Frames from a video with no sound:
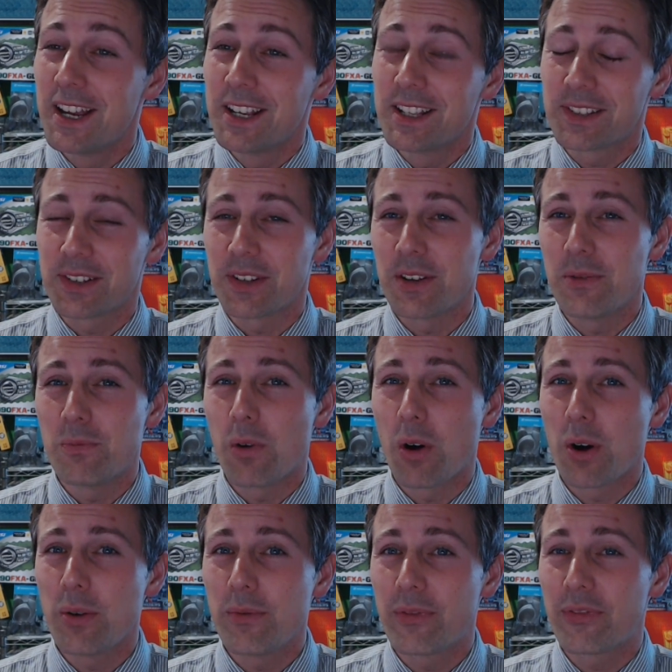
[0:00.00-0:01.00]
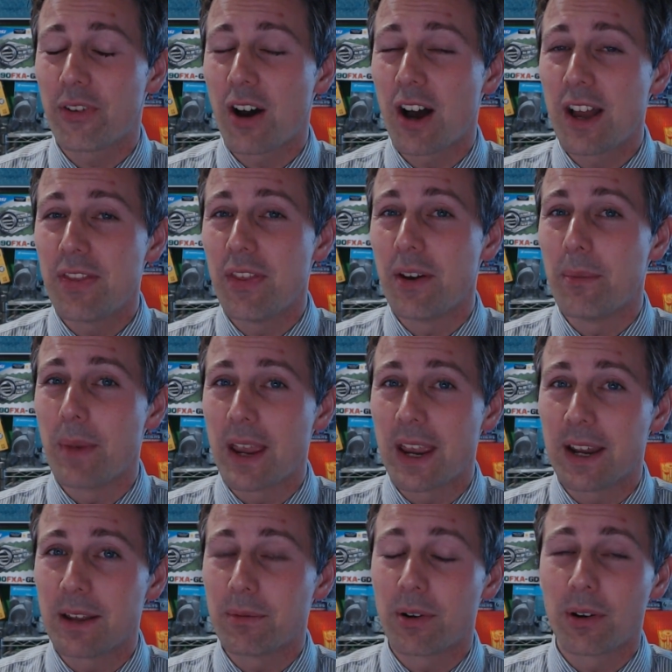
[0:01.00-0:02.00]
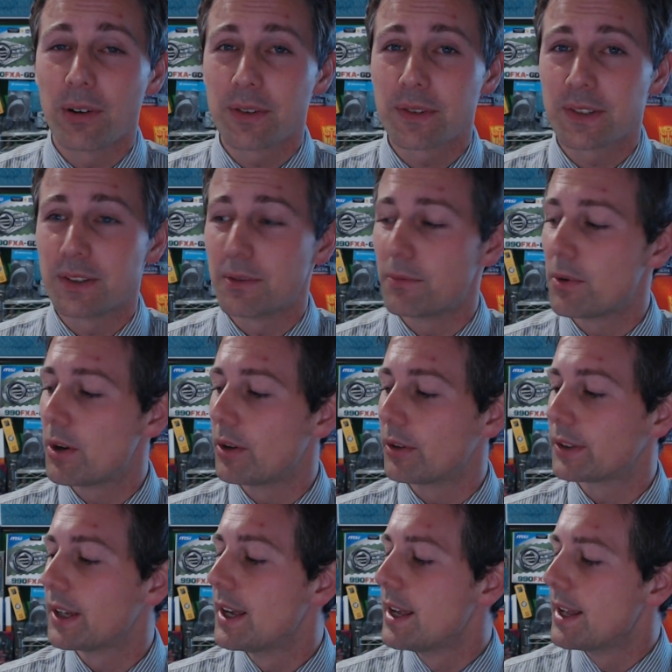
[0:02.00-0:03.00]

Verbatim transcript: So you won't find them anywhere else in the world.